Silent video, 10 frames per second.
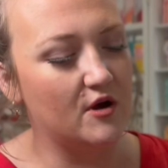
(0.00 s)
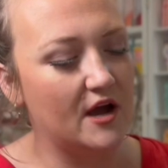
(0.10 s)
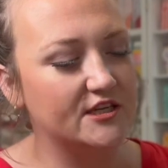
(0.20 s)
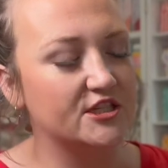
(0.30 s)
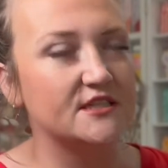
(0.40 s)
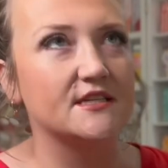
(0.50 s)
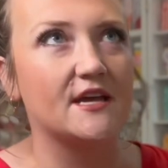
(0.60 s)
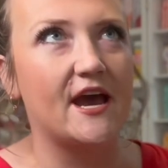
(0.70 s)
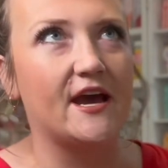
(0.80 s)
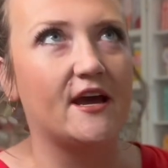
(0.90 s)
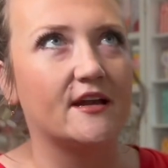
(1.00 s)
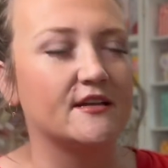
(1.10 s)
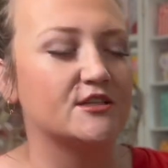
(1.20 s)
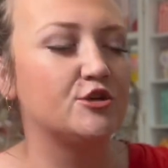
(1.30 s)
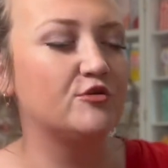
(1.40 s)
I just
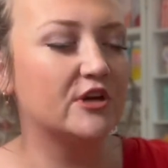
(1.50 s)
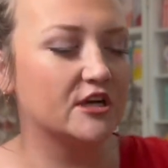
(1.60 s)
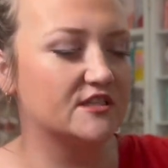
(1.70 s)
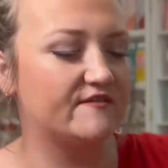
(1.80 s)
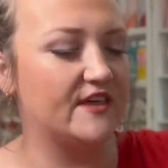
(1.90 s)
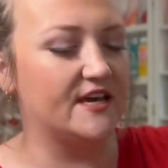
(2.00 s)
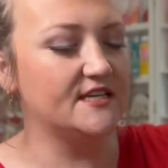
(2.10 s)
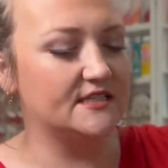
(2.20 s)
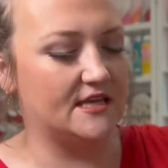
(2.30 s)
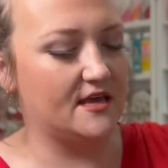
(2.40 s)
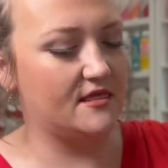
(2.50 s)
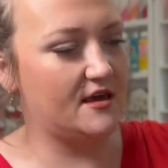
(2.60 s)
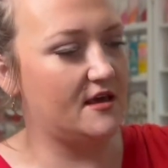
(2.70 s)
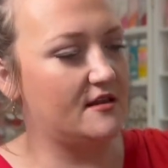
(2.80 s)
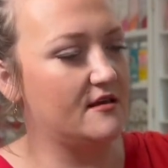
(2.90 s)
had 2 yards of this and
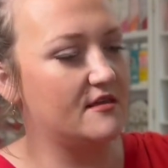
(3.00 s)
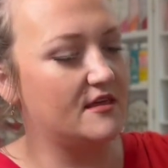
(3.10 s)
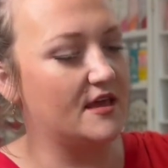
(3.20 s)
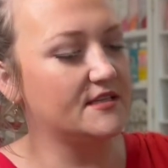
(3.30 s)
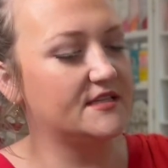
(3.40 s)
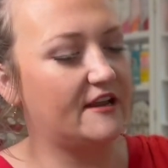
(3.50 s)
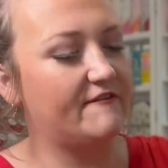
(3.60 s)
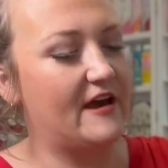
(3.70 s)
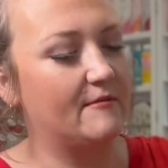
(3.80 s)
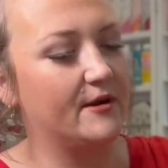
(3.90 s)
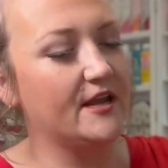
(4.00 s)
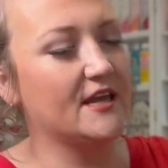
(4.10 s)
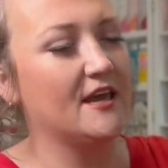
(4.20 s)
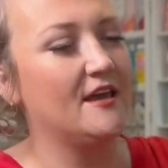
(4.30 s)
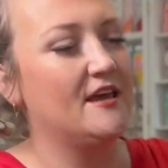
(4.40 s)
then the inside
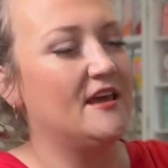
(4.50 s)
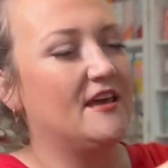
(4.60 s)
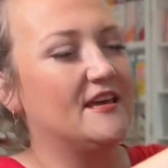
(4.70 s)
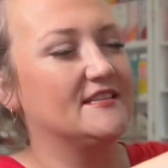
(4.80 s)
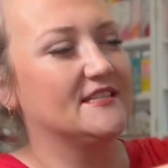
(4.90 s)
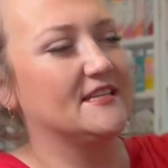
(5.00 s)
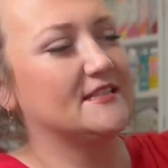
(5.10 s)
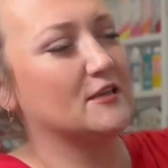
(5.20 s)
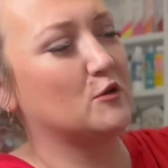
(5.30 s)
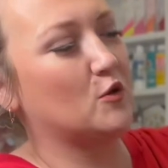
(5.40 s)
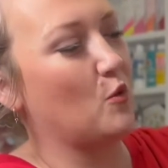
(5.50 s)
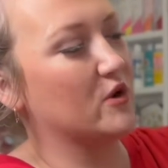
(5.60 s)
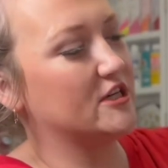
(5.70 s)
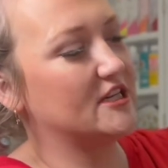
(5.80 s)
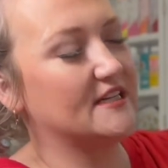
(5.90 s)
fabric is this
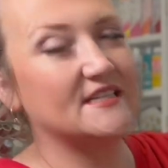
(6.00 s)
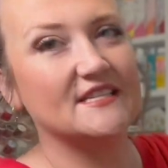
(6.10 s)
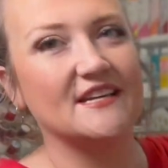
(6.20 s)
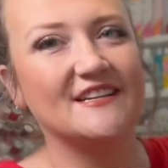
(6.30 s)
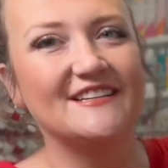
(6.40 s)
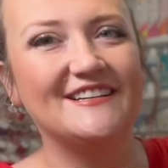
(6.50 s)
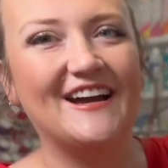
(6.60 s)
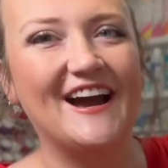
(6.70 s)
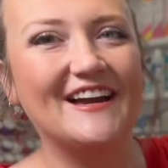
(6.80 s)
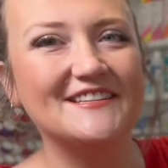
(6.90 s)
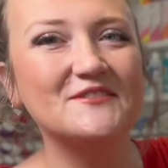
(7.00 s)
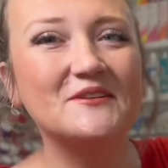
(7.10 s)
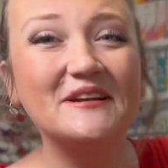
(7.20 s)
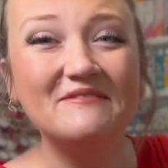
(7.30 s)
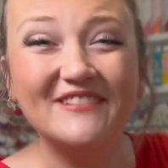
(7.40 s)
gorgeous ice
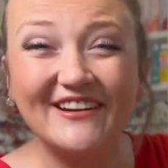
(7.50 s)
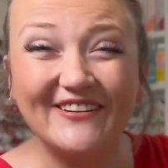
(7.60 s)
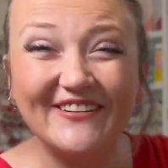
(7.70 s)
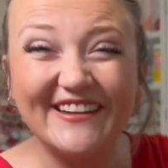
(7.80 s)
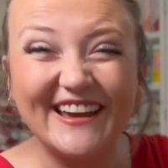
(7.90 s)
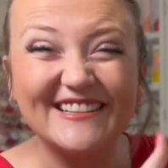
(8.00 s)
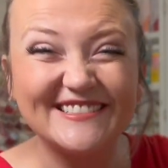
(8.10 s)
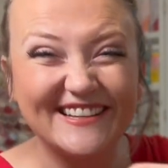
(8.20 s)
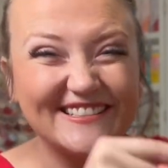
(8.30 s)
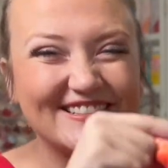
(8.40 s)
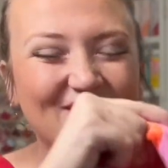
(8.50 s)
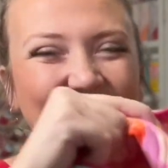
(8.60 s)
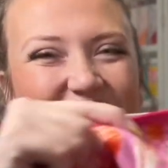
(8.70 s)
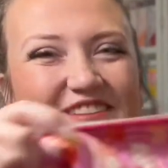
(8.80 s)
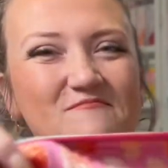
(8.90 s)
cream cone. Isn't that so
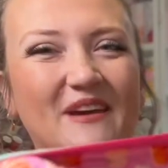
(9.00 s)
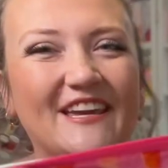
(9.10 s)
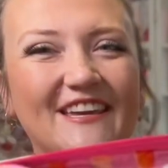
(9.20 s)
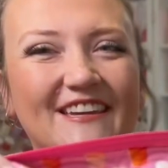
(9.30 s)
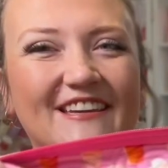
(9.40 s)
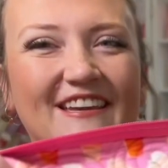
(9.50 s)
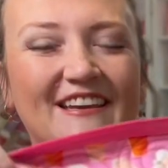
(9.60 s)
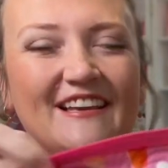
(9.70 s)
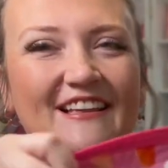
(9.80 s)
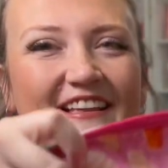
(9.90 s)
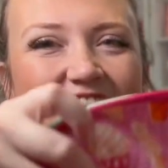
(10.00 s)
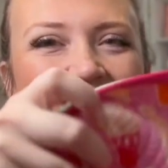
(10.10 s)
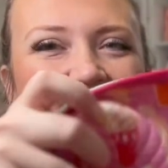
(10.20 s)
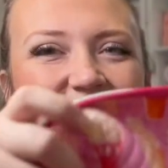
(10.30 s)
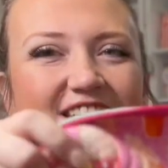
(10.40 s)
fun? Pink.
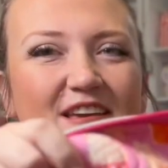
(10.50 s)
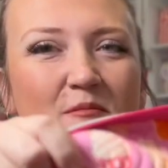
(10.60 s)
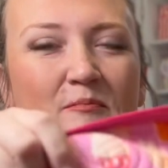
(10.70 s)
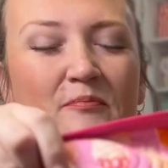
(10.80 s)
It's like a